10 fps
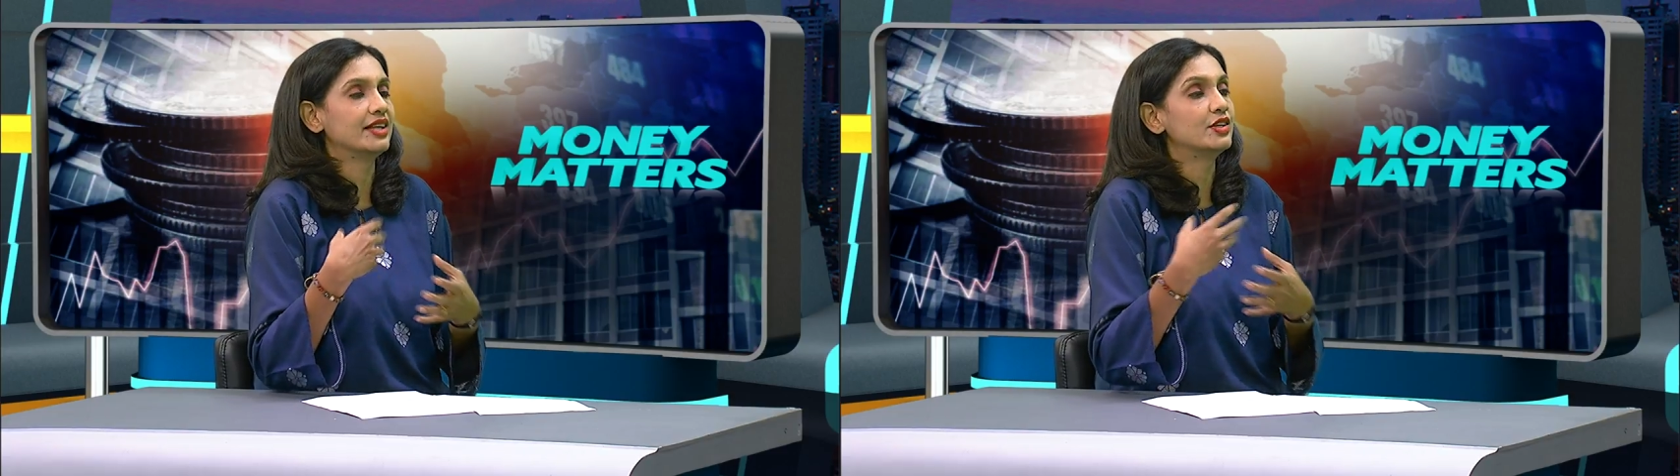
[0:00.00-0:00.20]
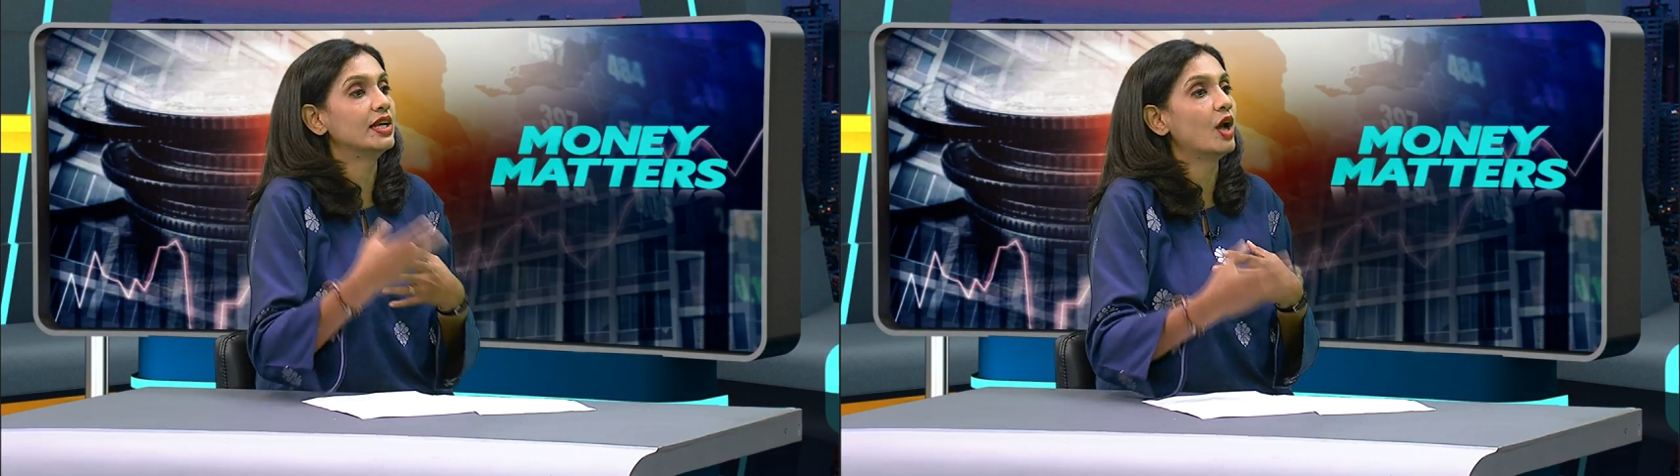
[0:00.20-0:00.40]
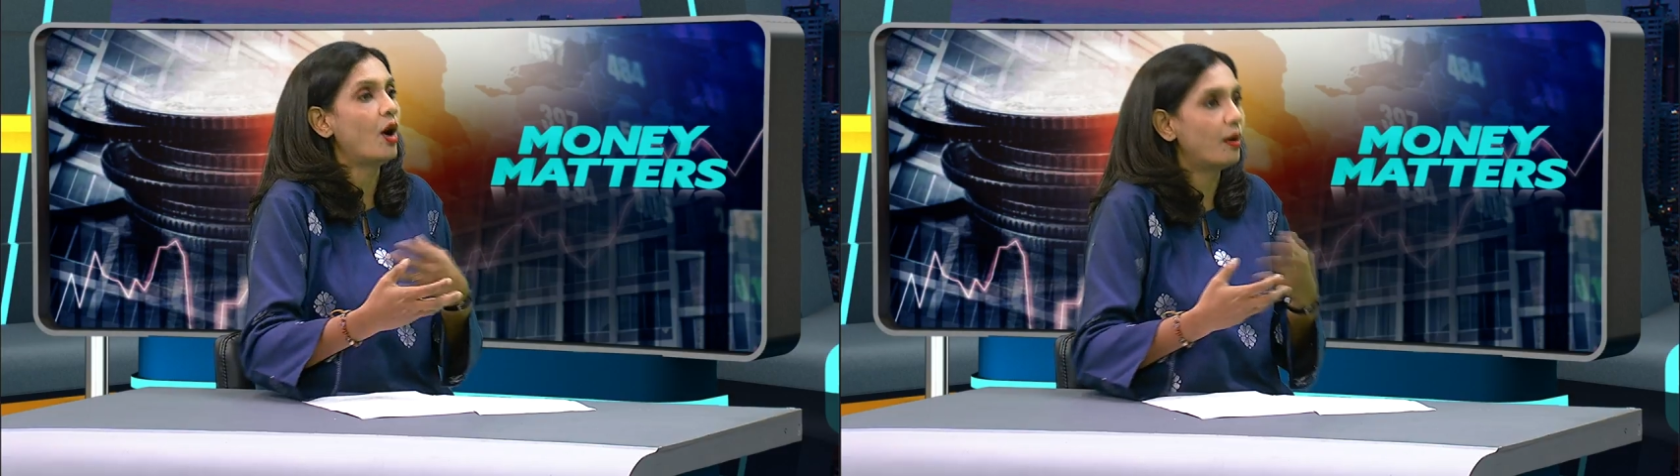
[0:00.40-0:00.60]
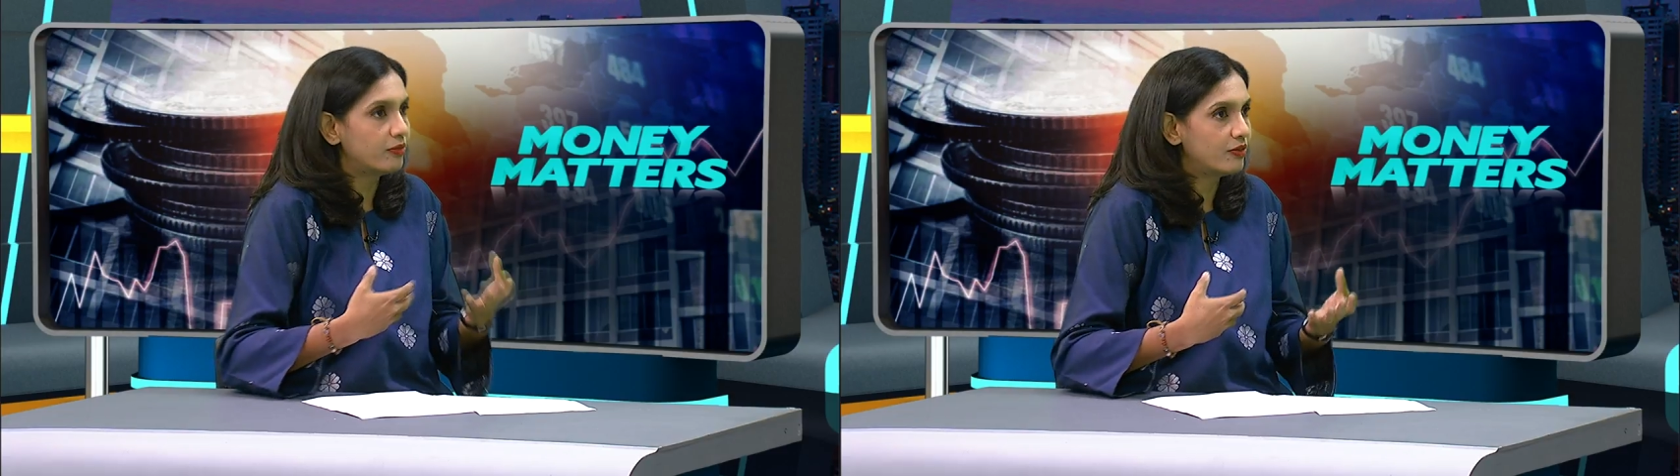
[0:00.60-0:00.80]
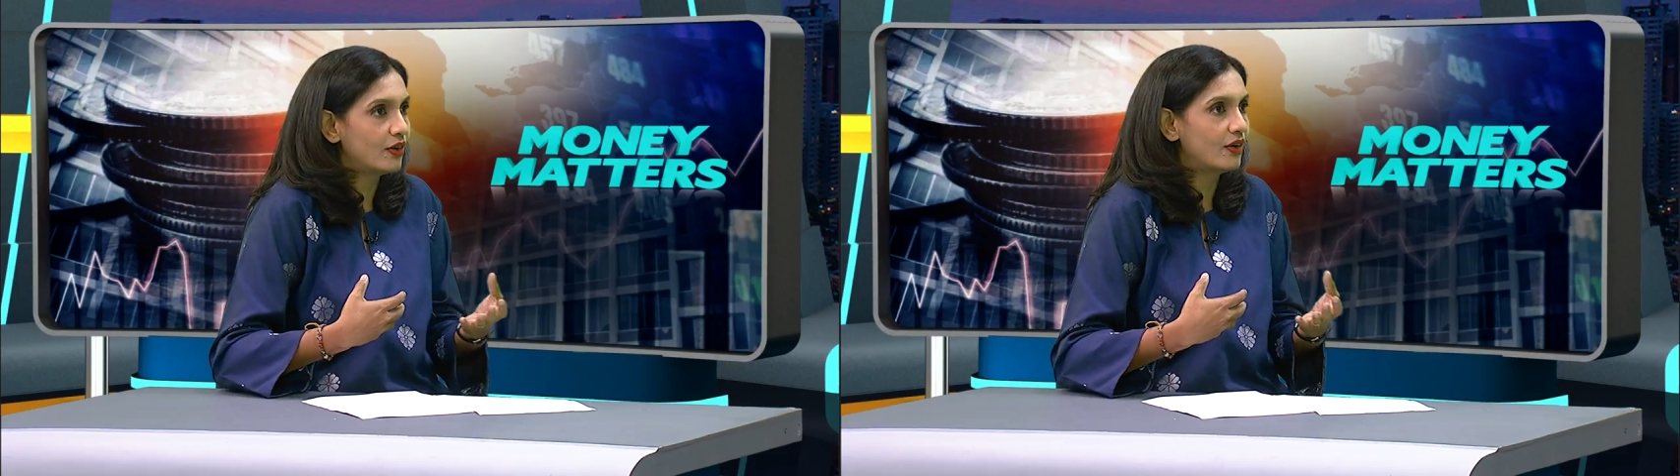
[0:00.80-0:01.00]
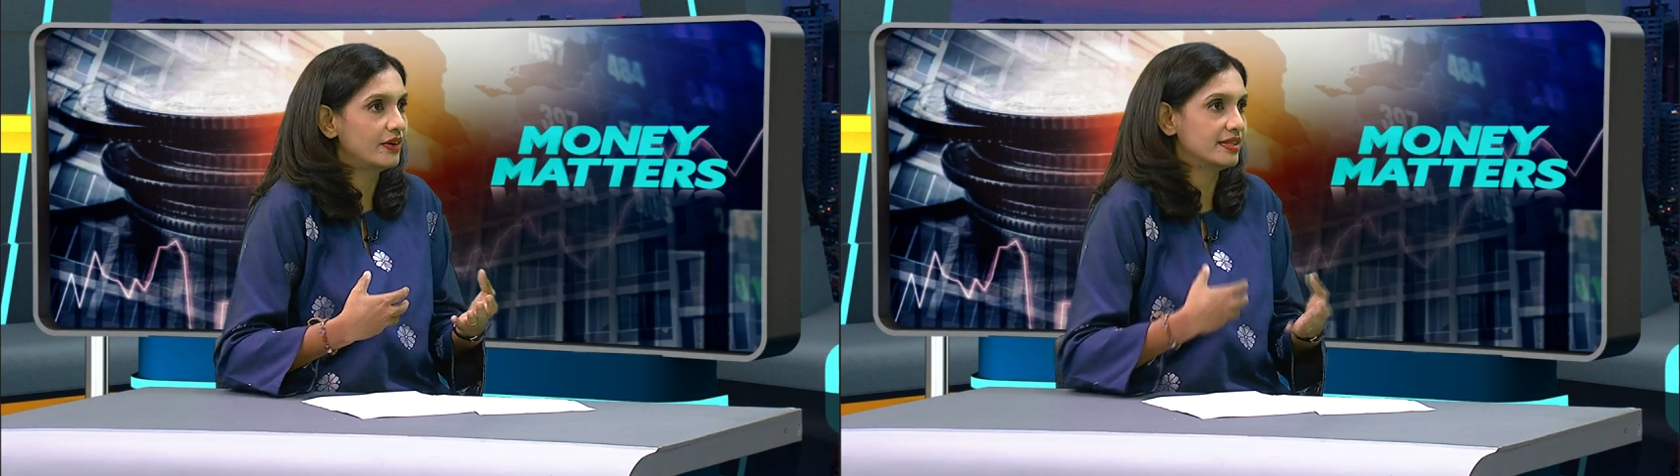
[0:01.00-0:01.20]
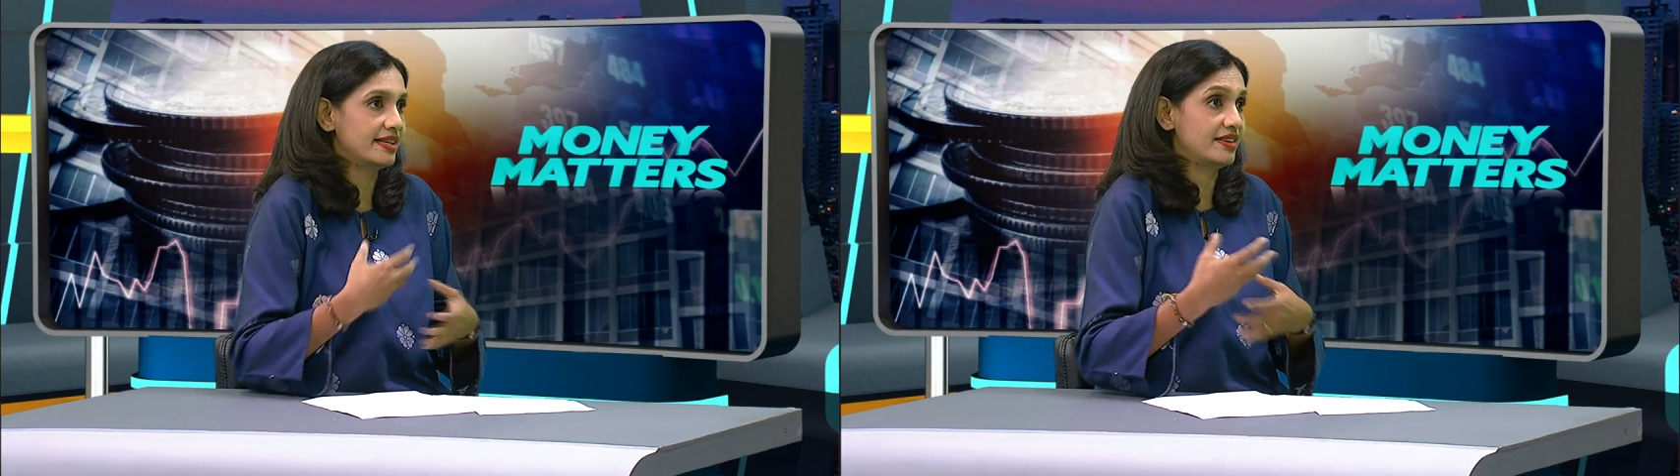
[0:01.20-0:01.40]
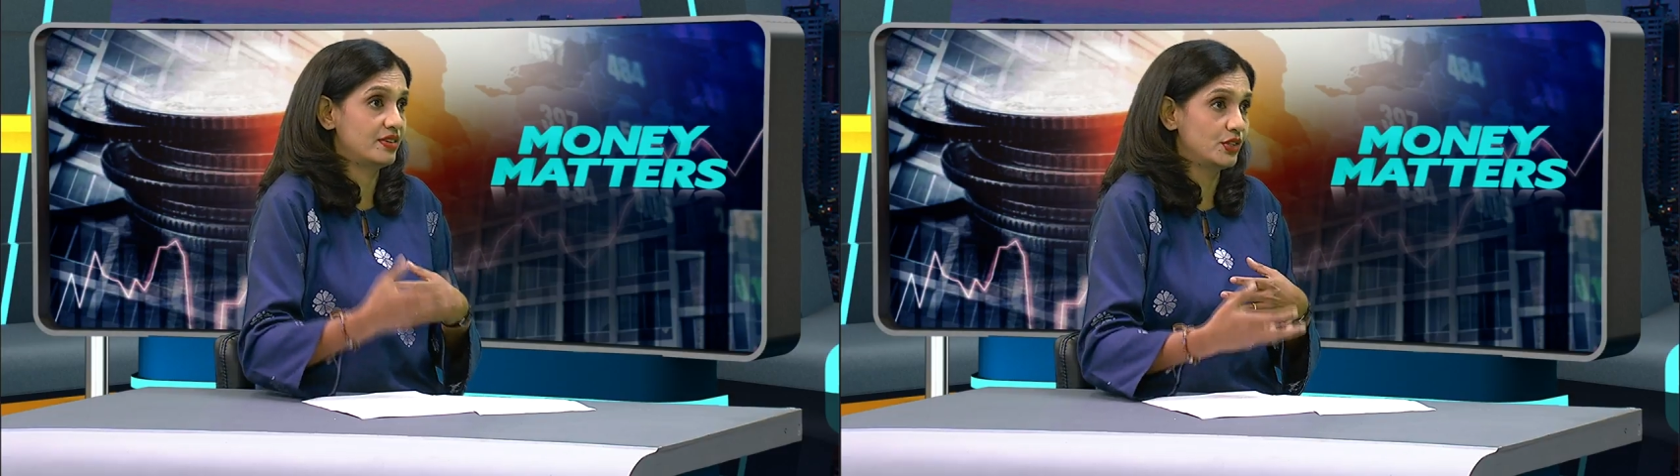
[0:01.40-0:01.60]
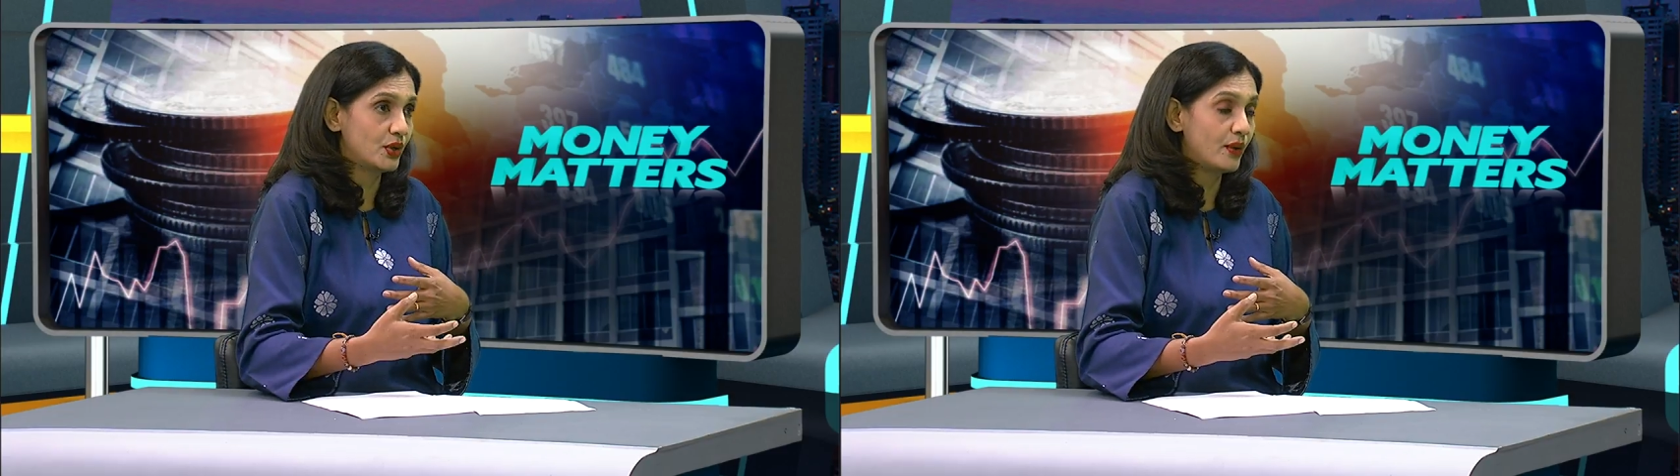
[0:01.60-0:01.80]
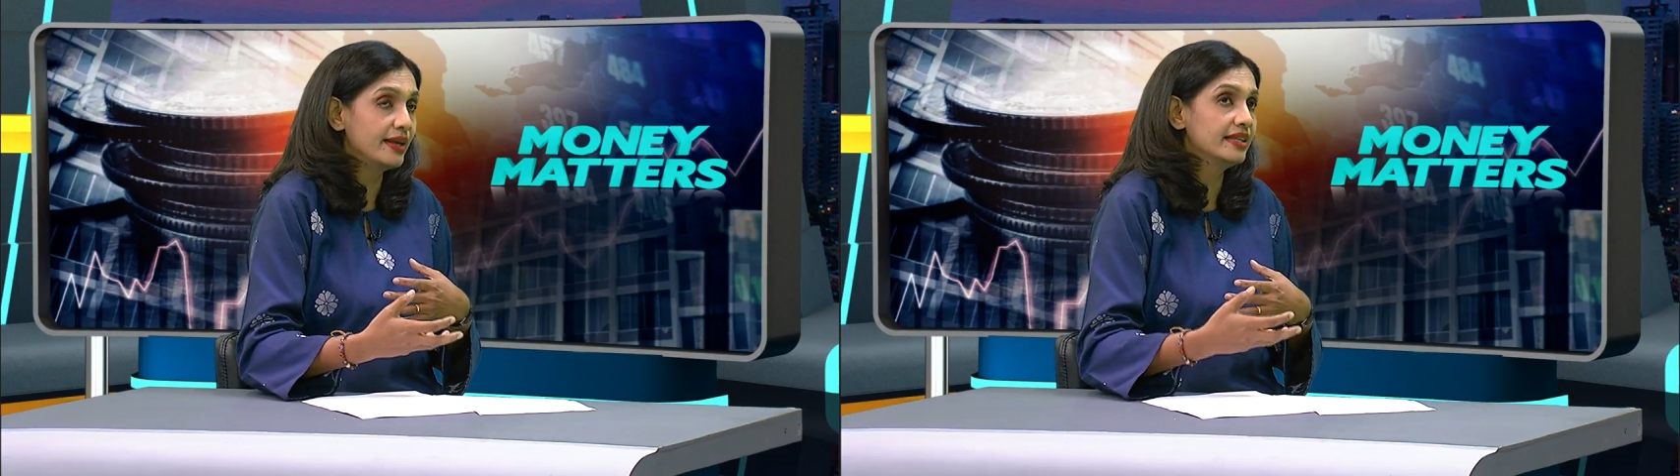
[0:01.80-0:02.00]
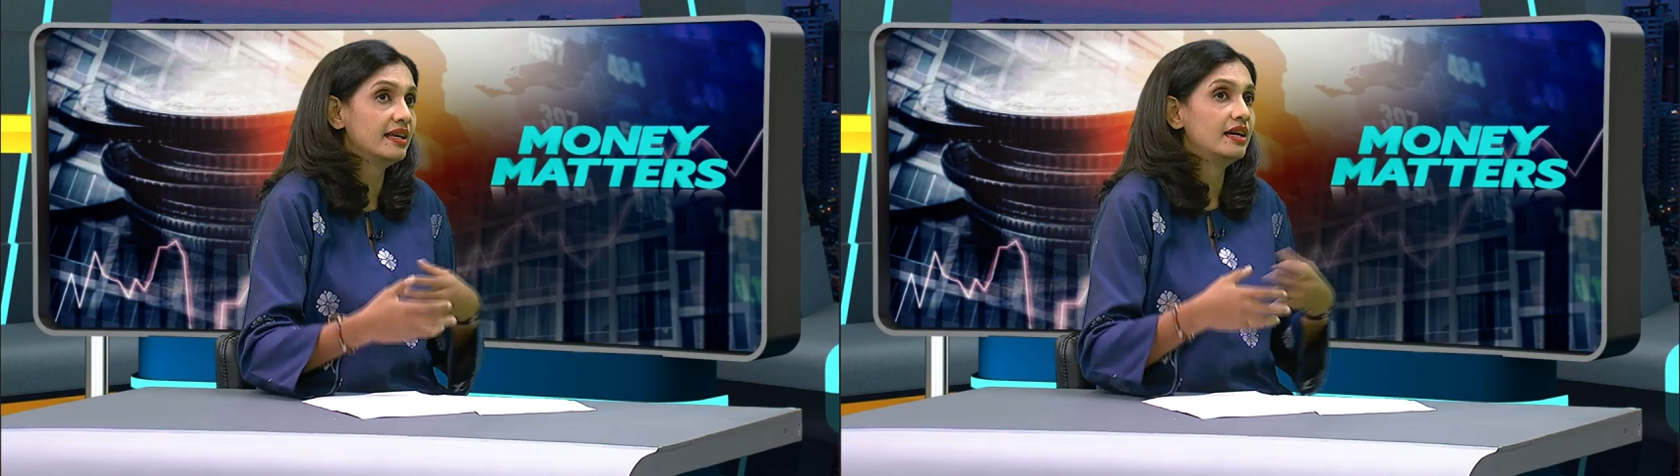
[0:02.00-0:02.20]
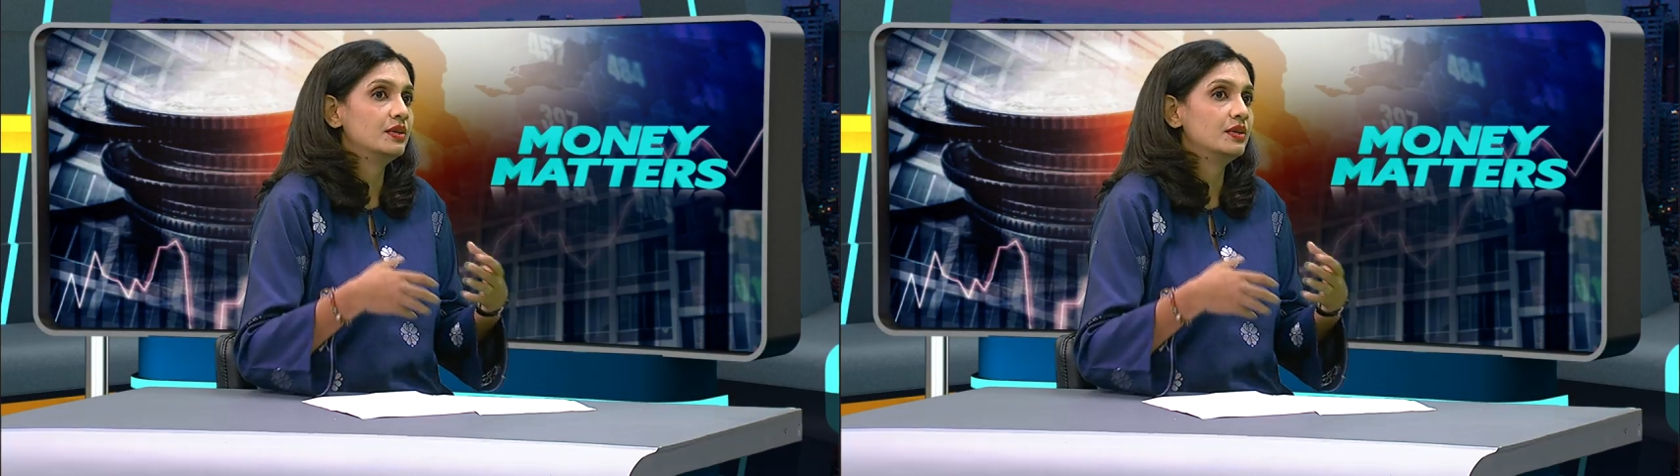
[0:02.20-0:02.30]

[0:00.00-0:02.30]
actually opt for, or is there a choice?